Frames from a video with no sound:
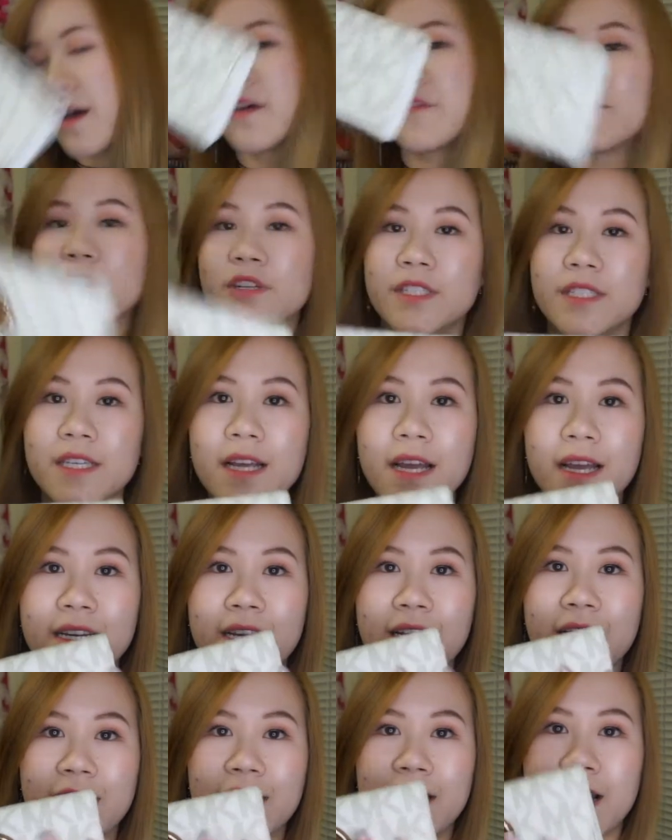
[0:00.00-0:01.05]
First thing I
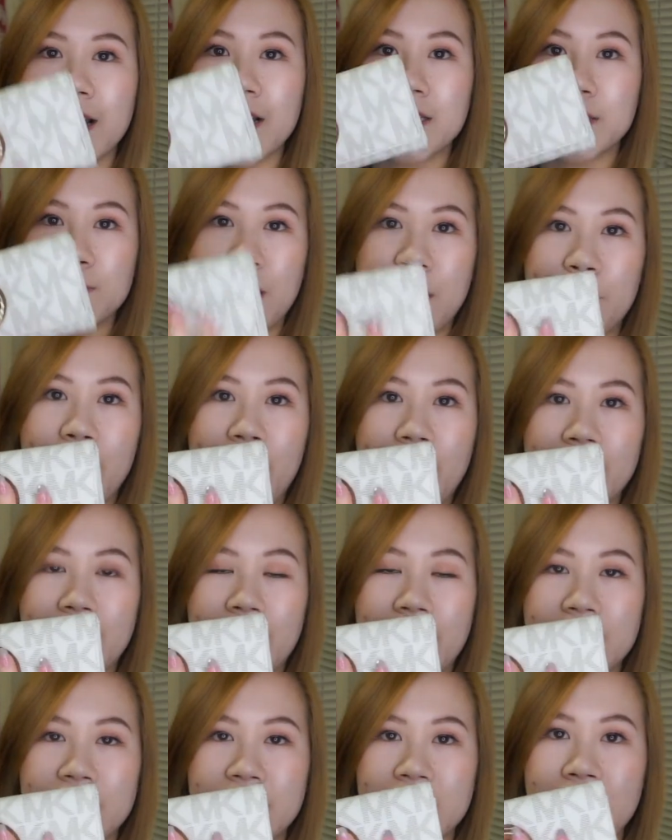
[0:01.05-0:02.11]
need is my
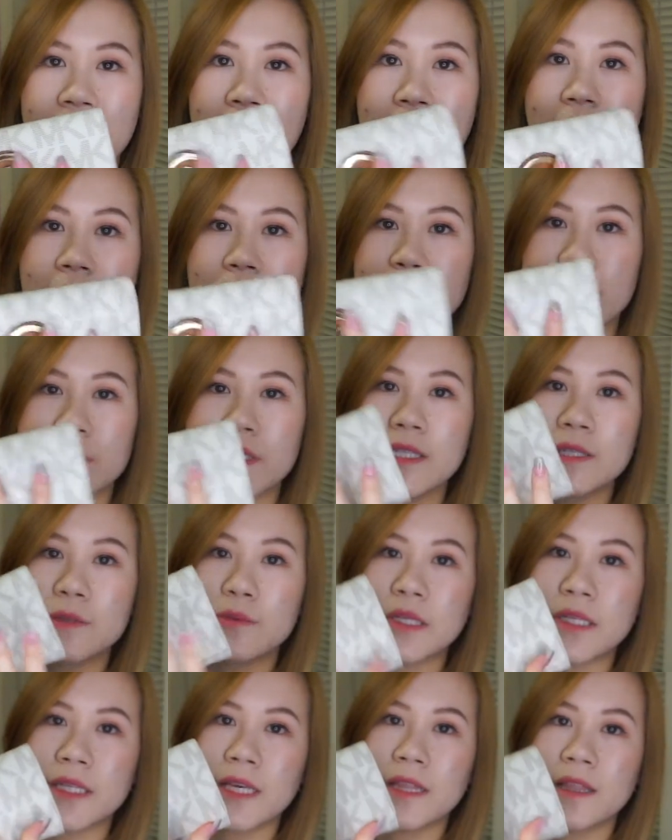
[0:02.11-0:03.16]
wallet. I
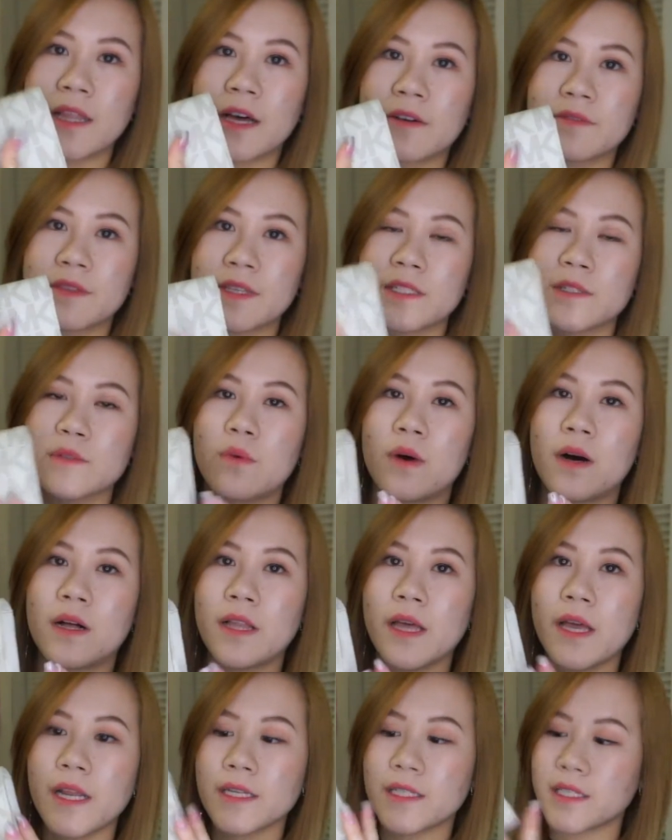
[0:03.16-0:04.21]
really love this
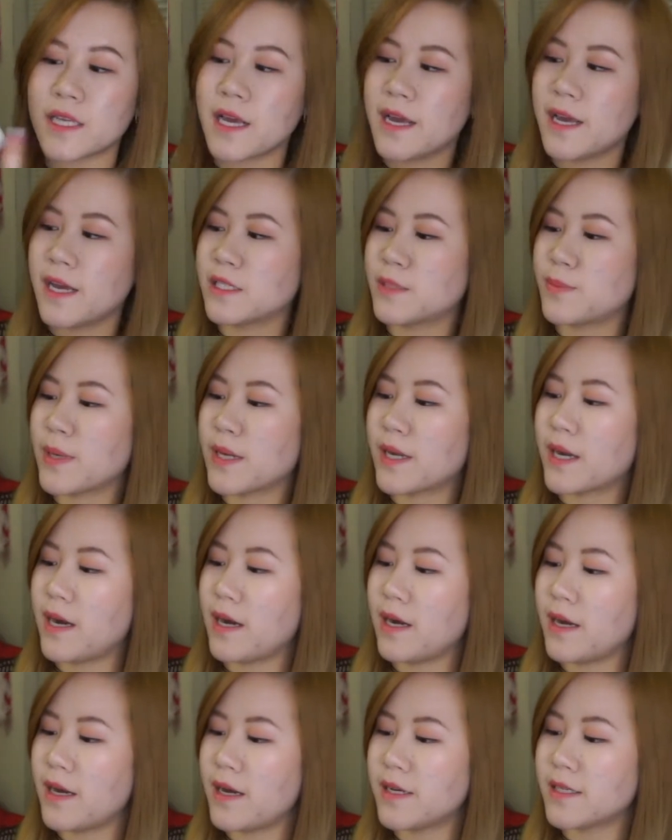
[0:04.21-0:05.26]
wallet. It's
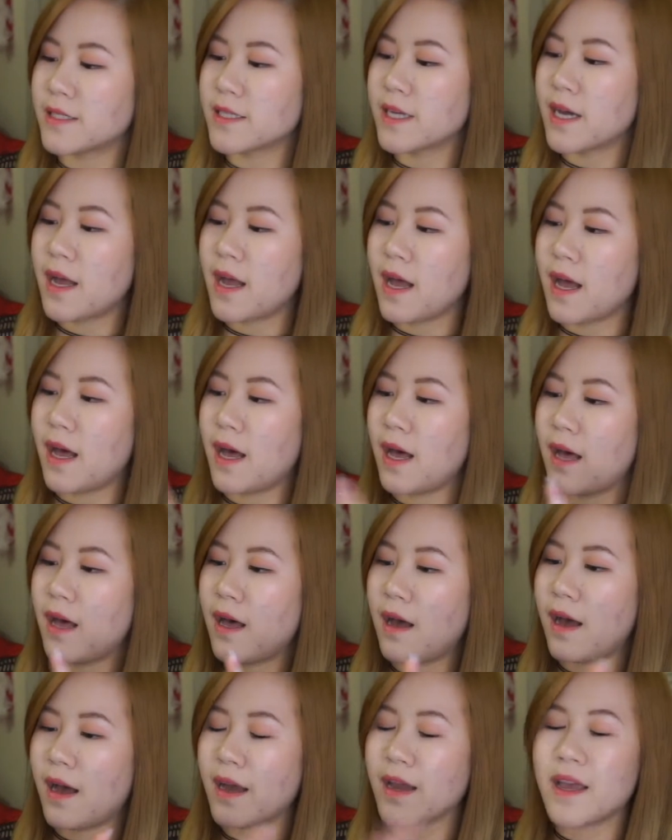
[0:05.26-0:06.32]
because
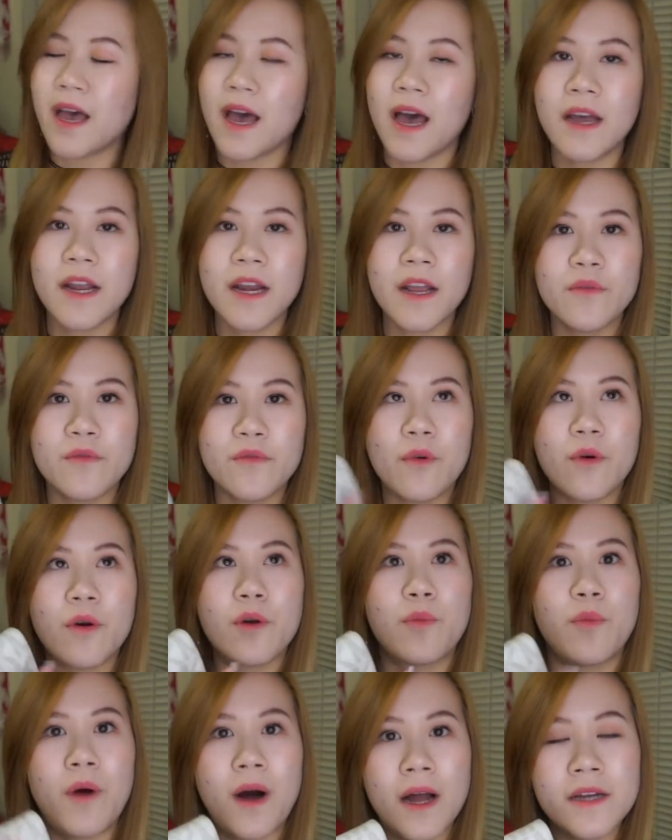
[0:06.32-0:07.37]
I had it for a
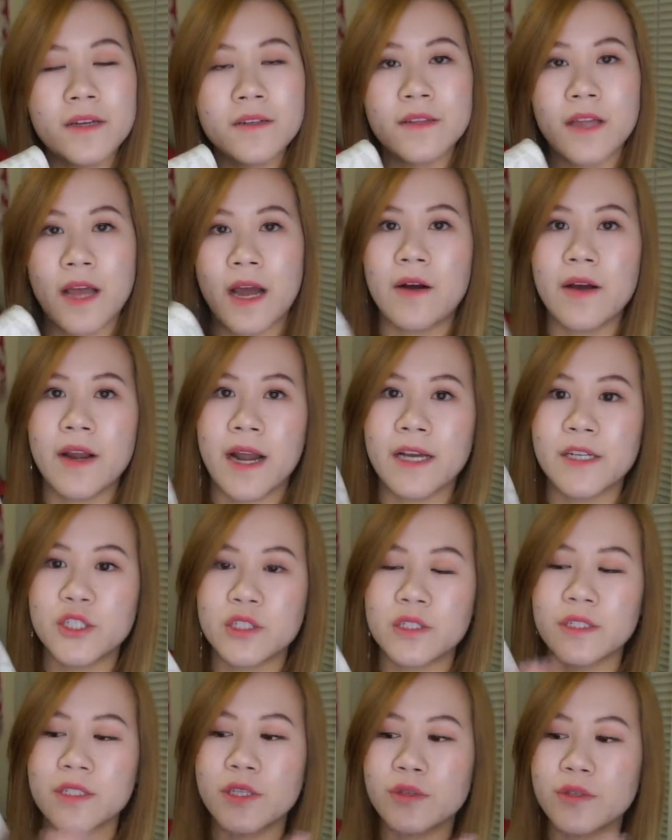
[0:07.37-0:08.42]
while now, and I
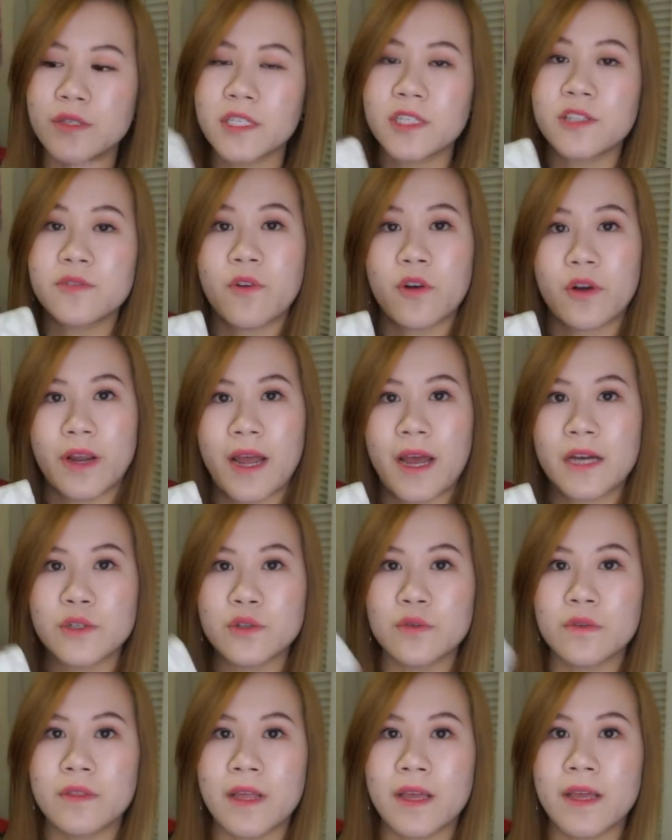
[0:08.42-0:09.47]
just use this for
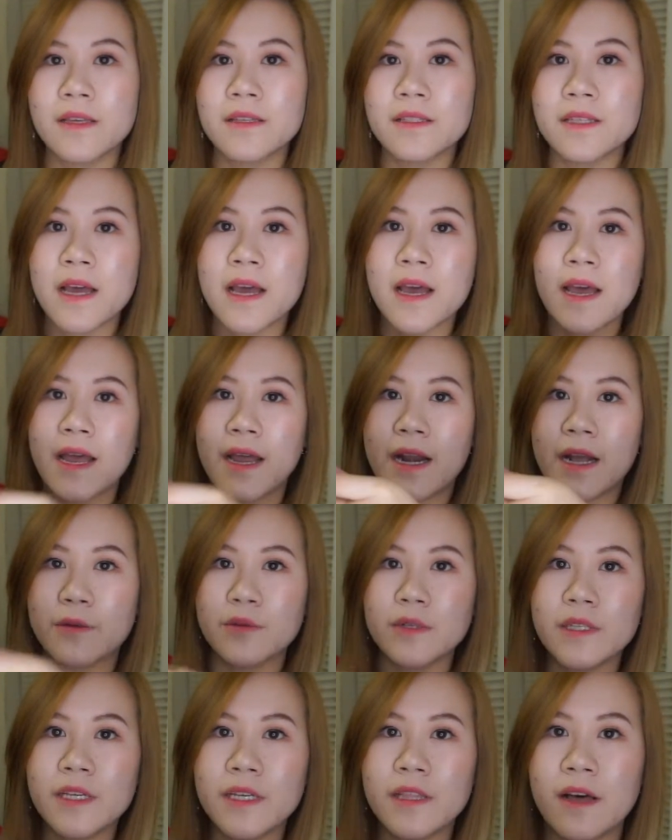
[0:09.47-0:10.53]
casual things, and I
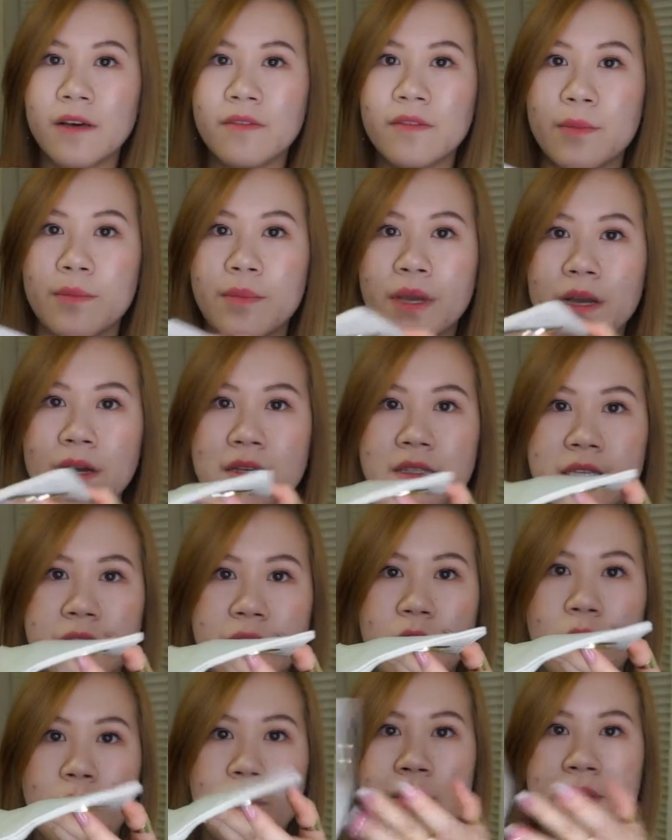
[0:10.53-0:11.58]
really love it because it
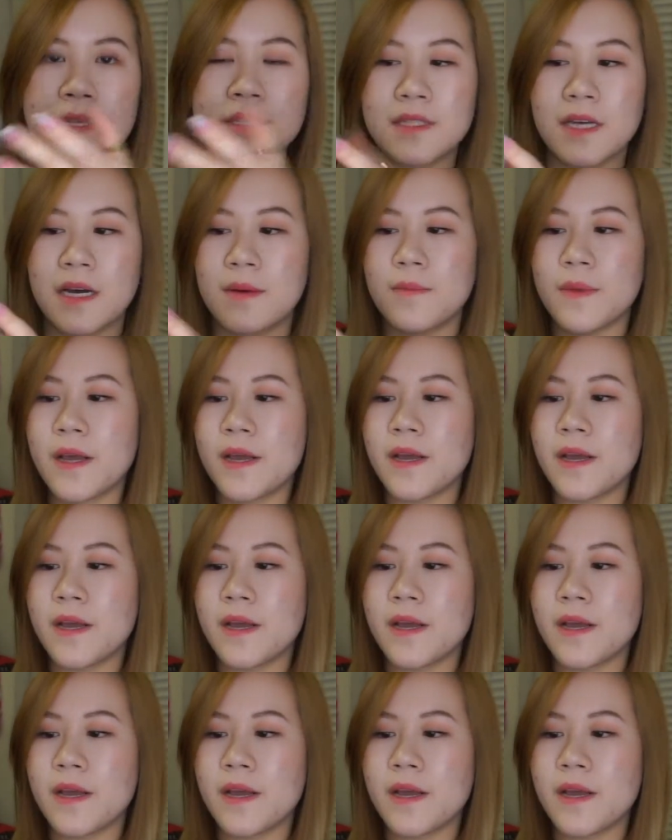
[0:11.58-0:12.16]
opens up